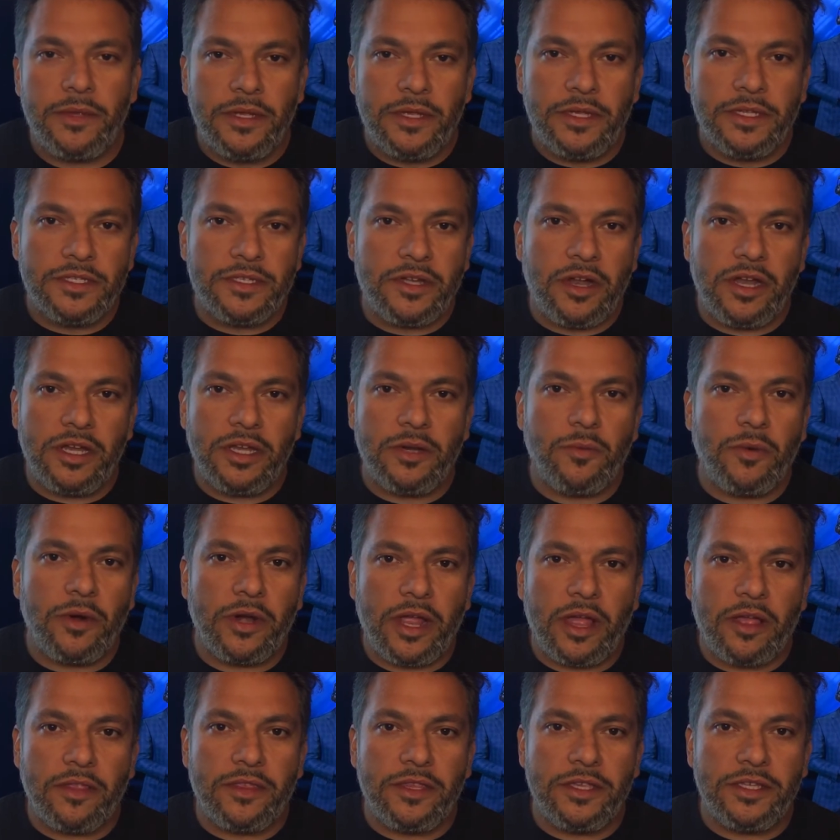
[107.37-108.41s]
Sorry it didn't work
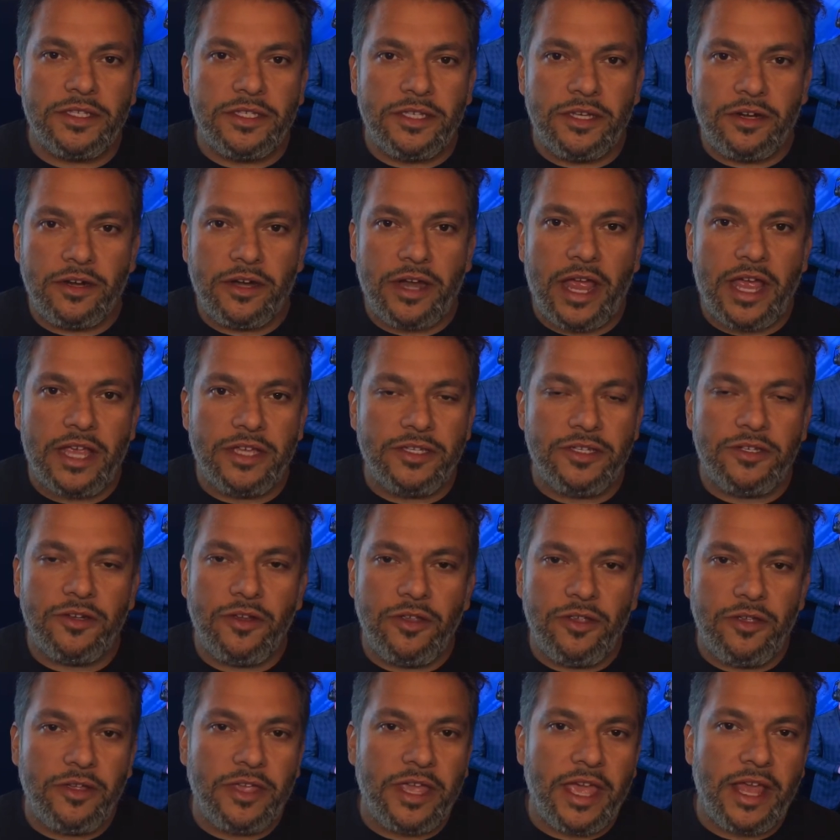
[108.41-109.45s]
out this year. As you know,
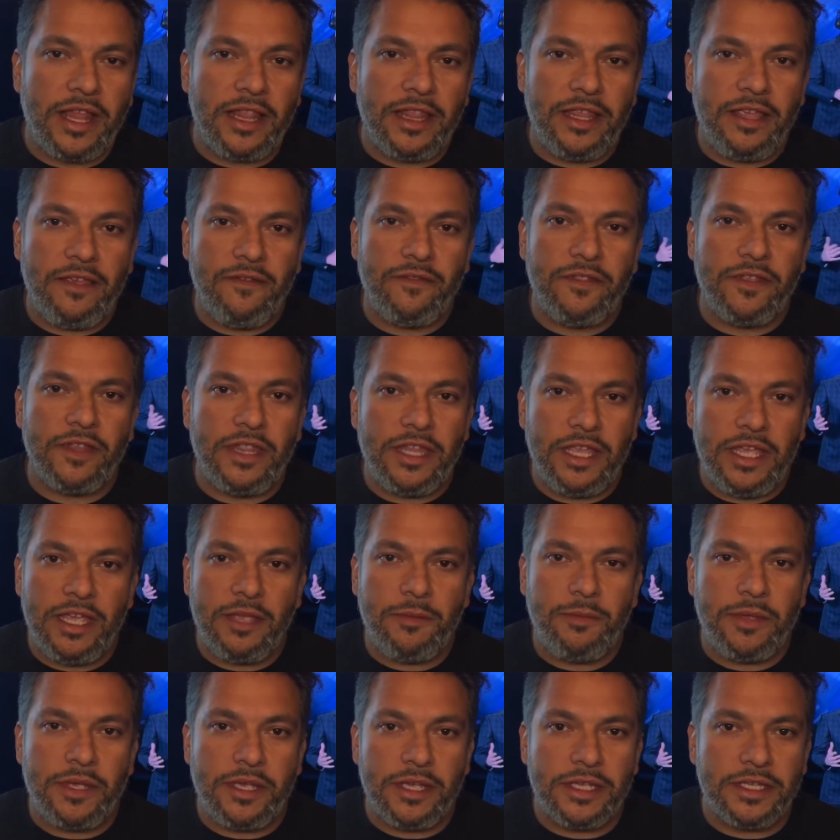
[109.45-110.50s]
you can't leave the league
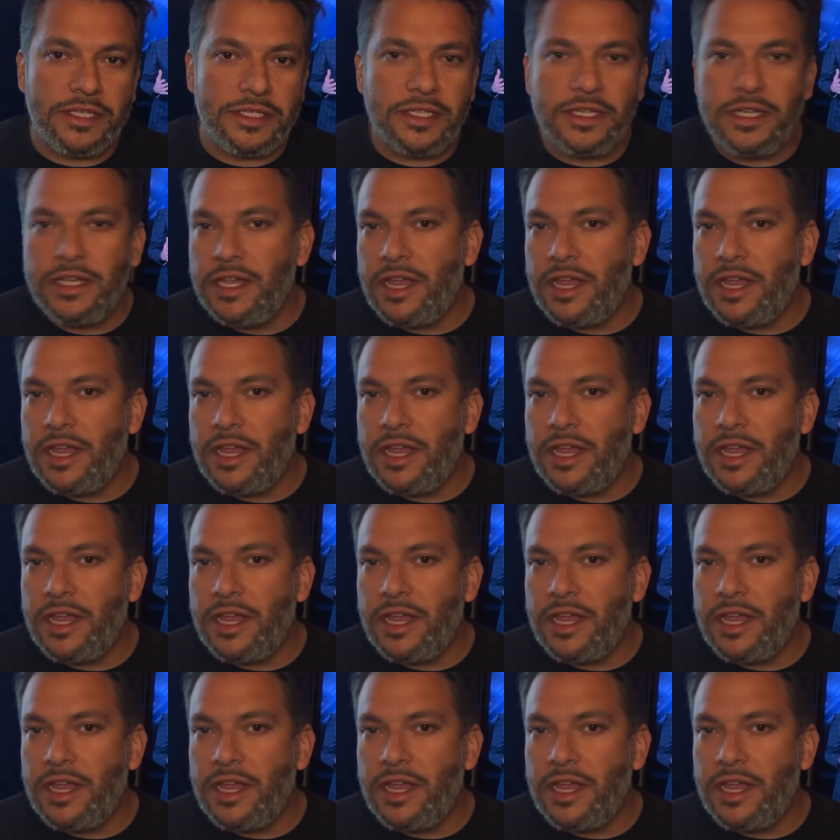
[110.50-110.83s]
because